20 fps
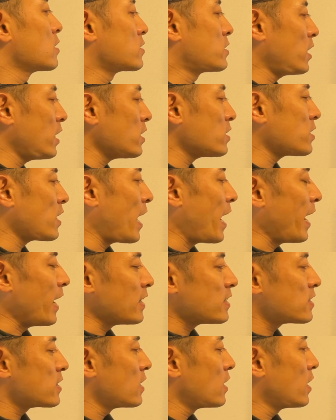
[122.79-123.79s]
These
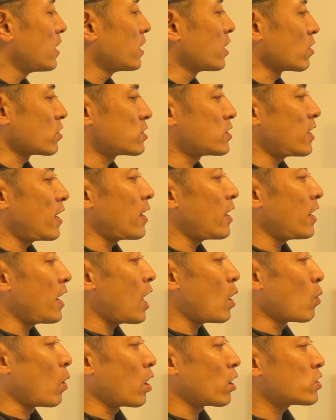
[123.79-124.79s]
days, you know, Sierra
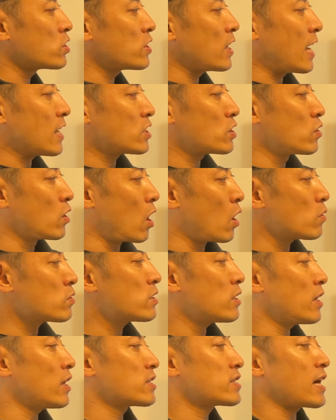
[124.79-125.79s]
Network stats
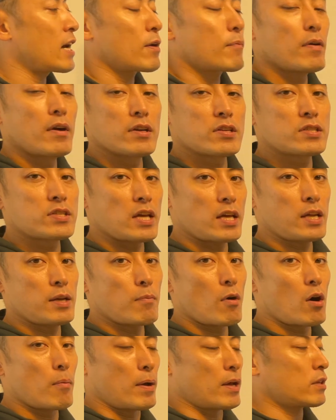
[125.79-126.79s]
growth is kind of very steady
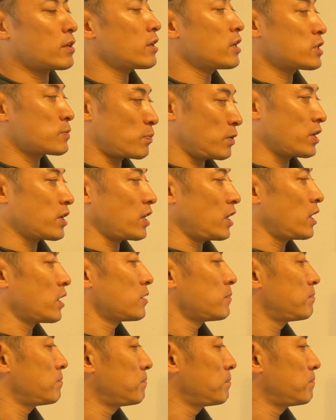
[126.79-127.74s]
moment. It's pretty good.